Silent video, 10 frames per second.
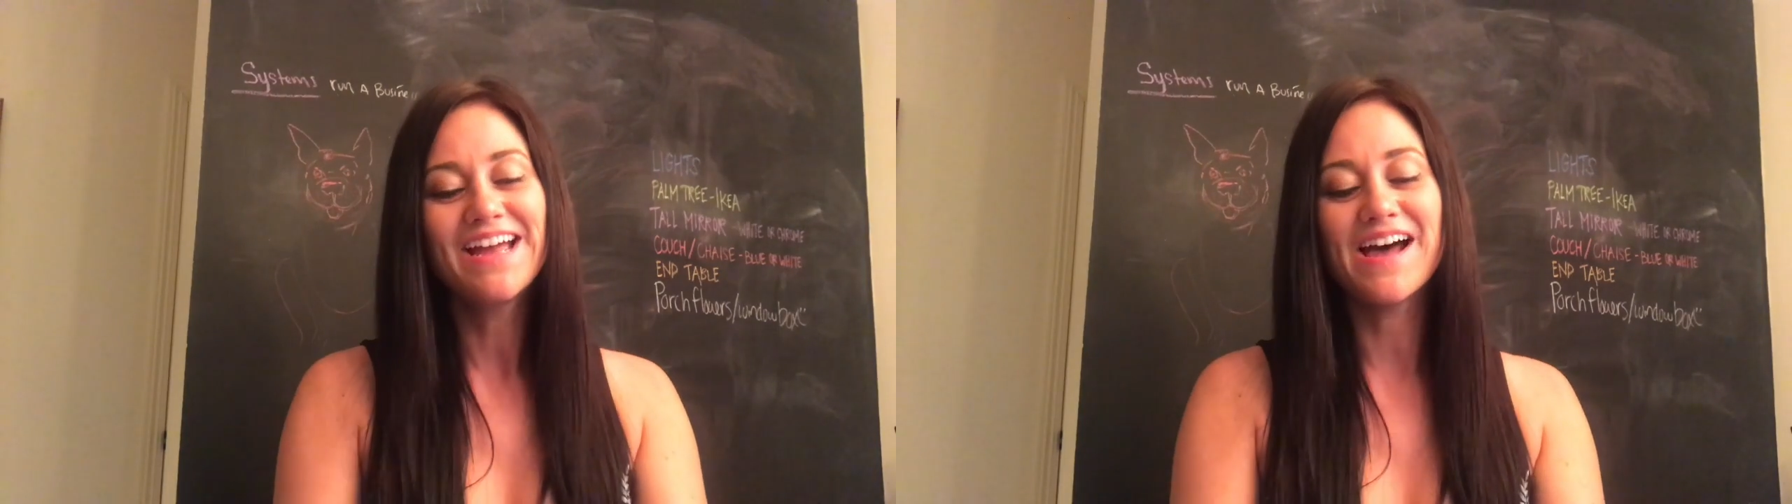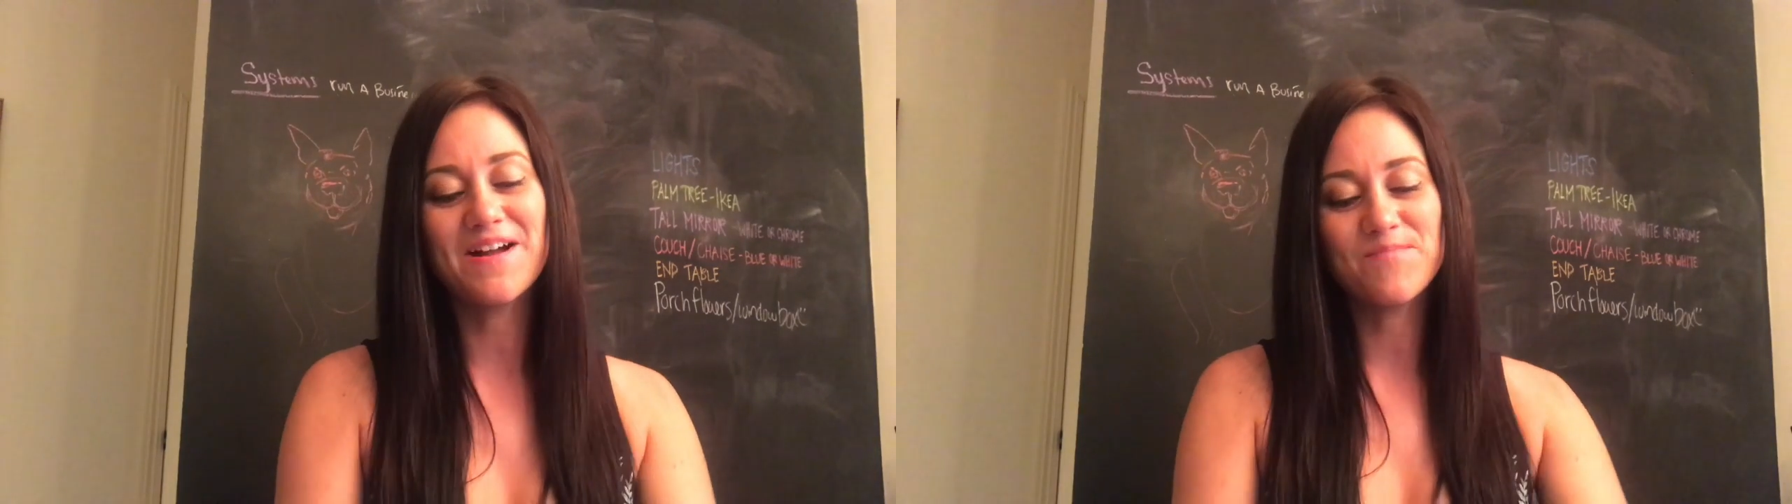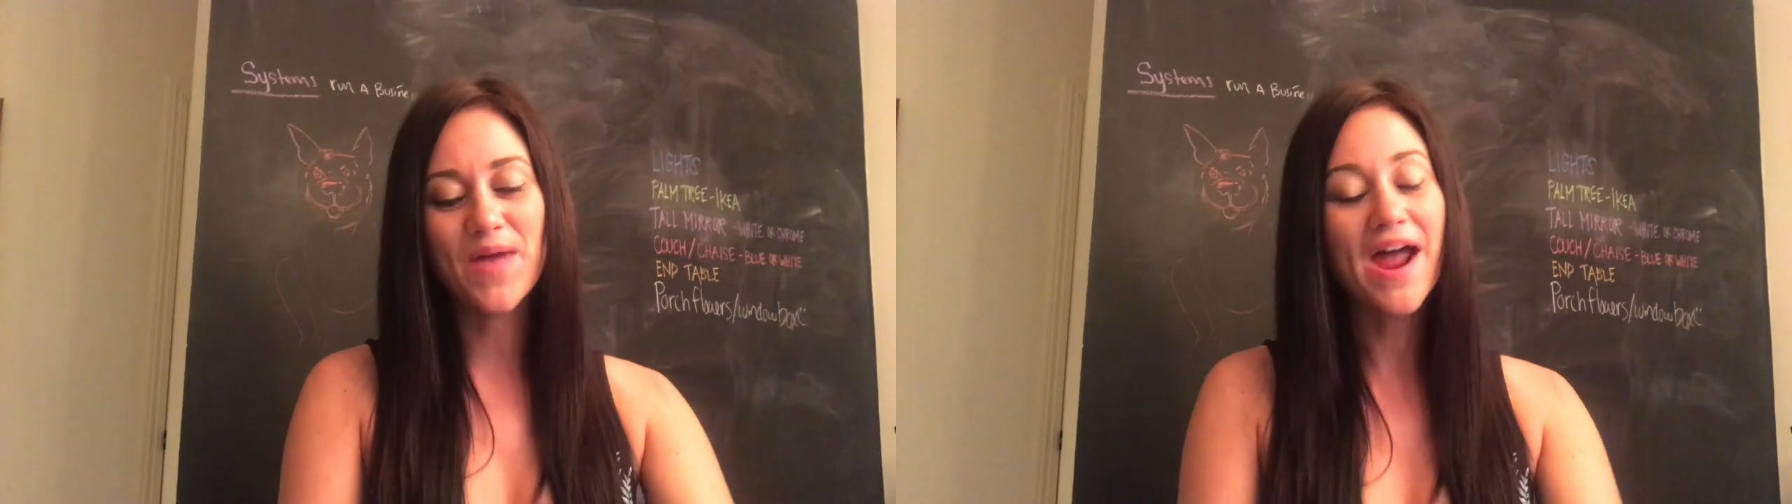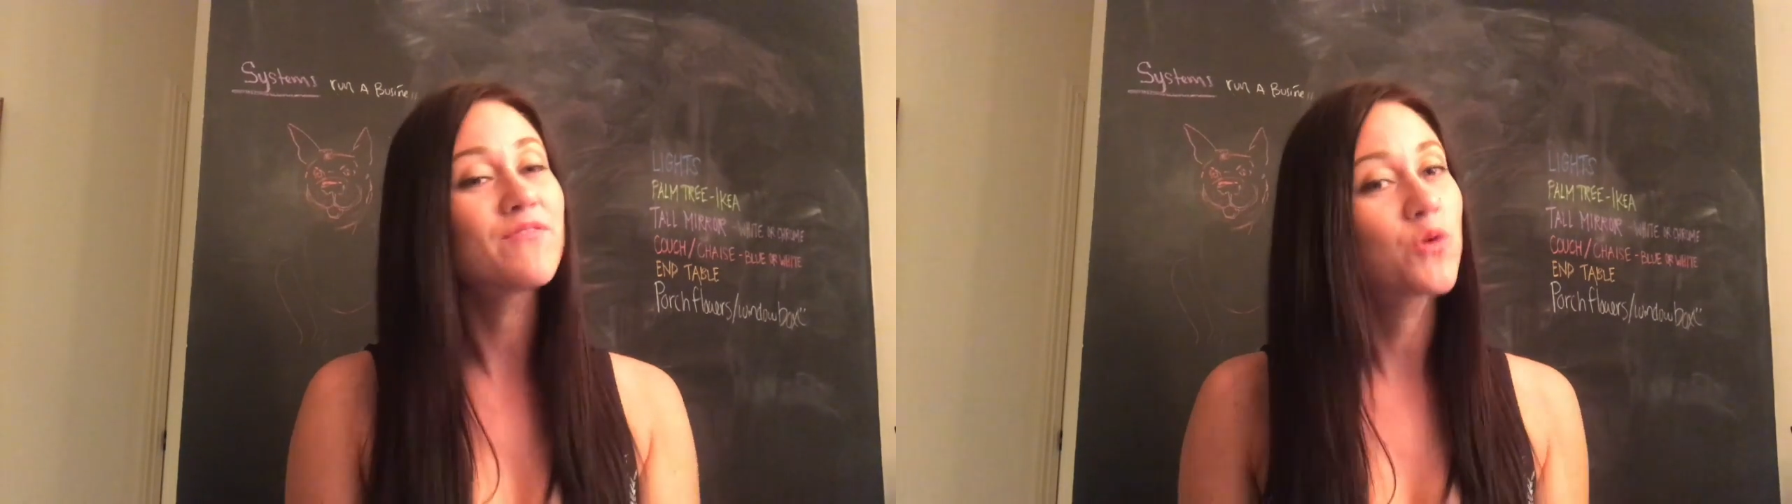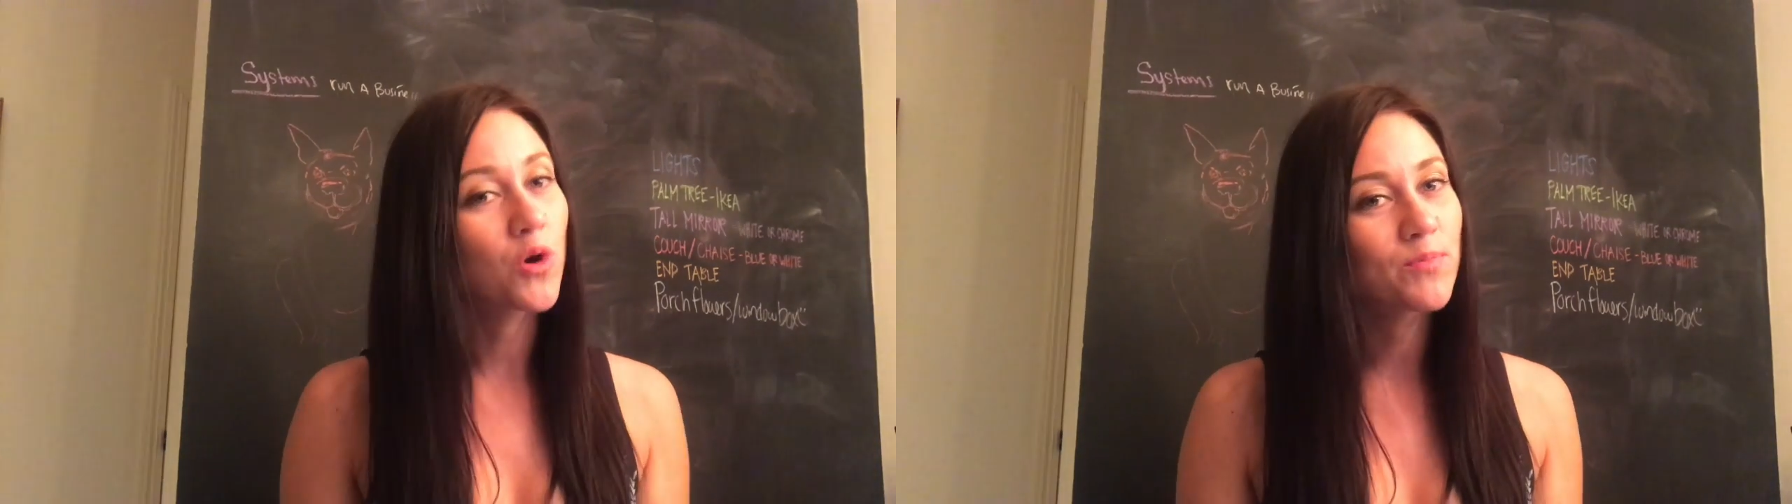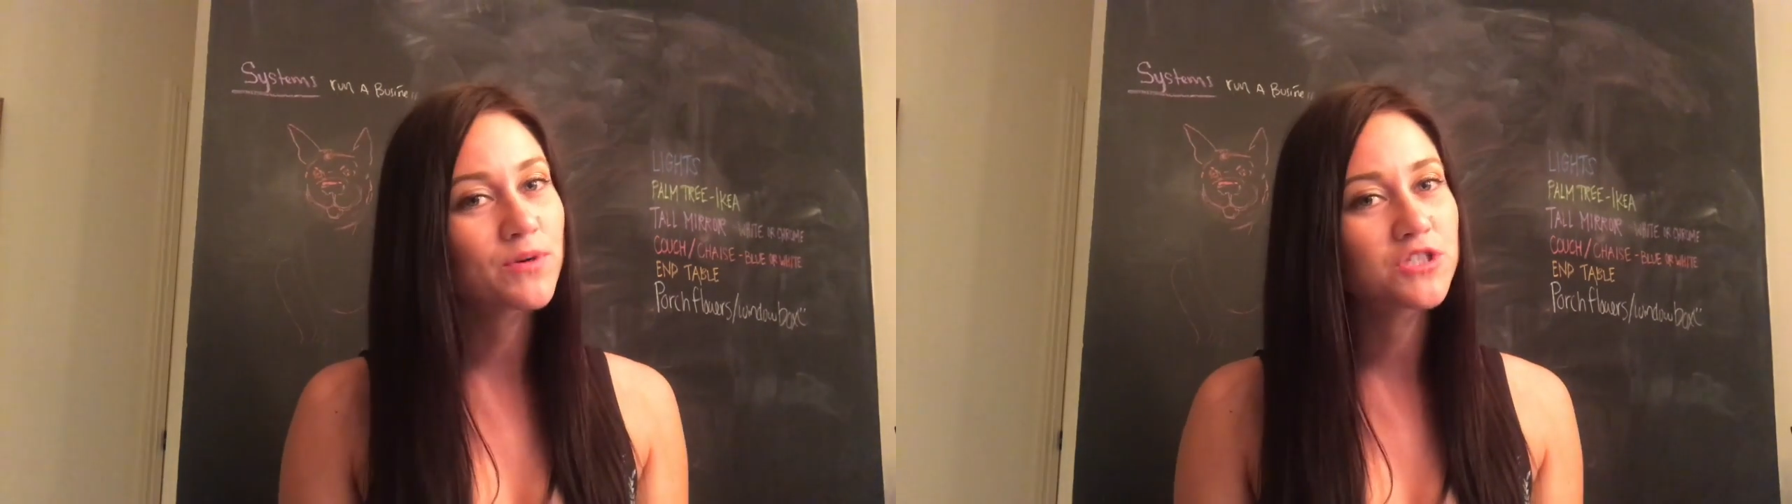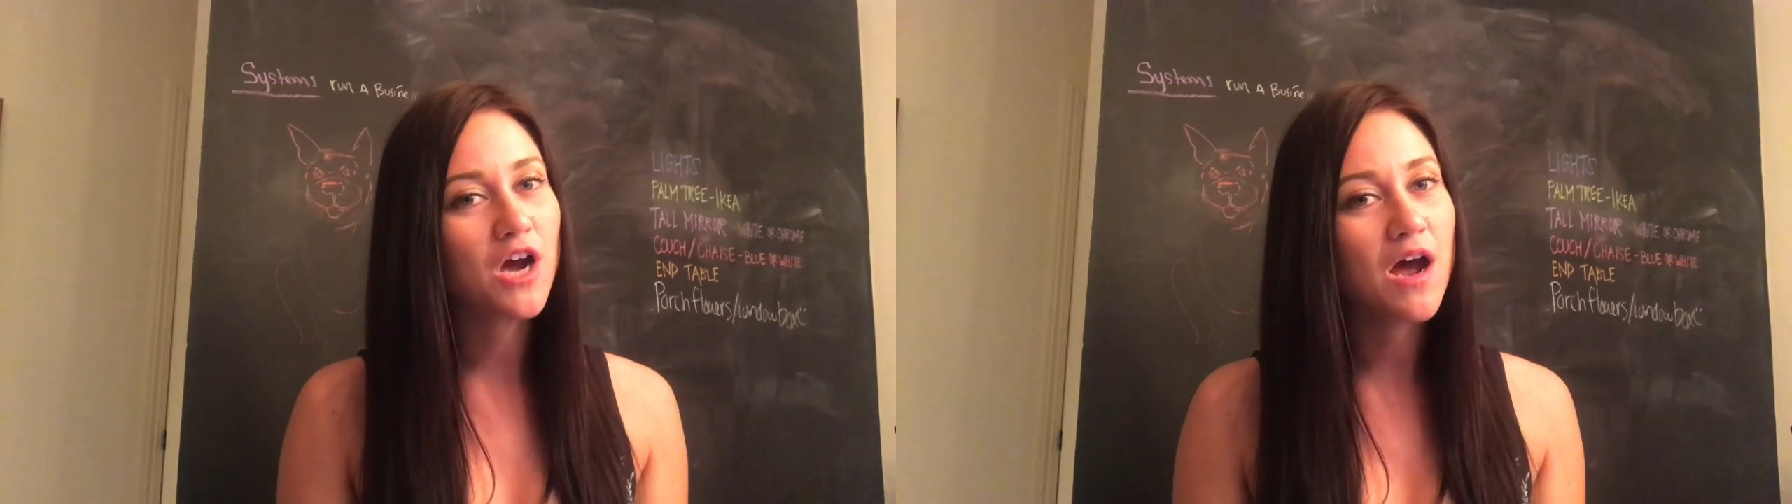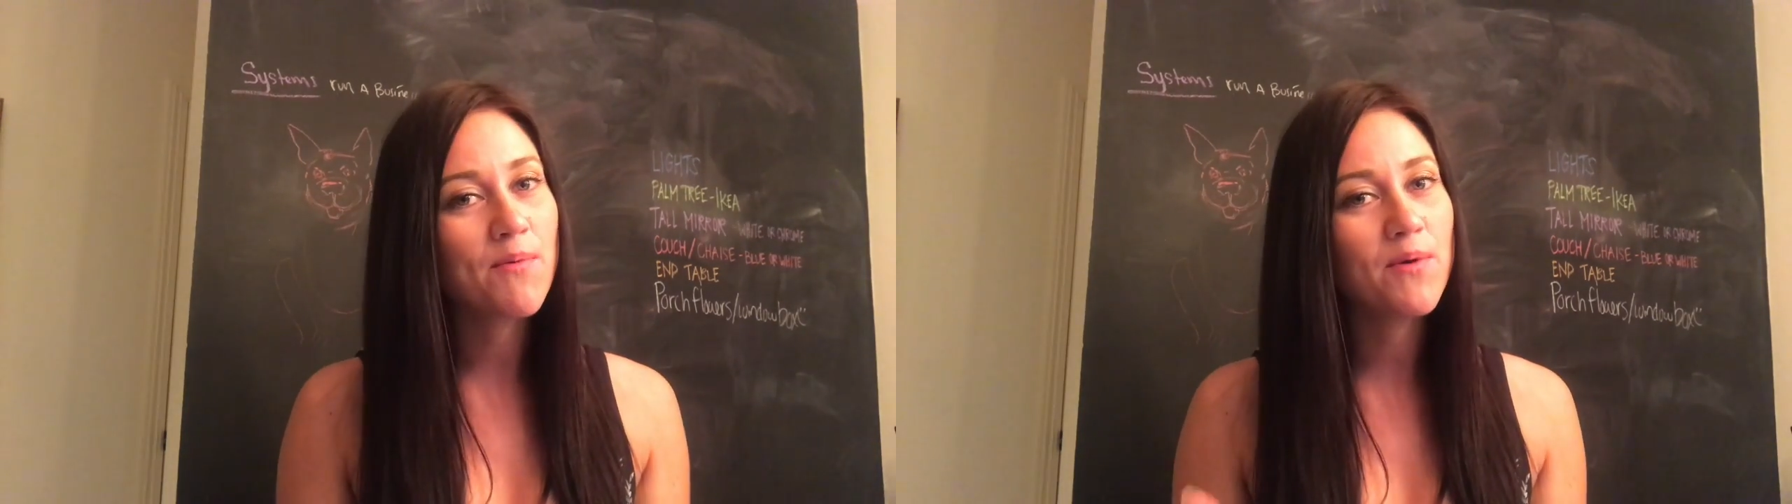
I have a corporate job,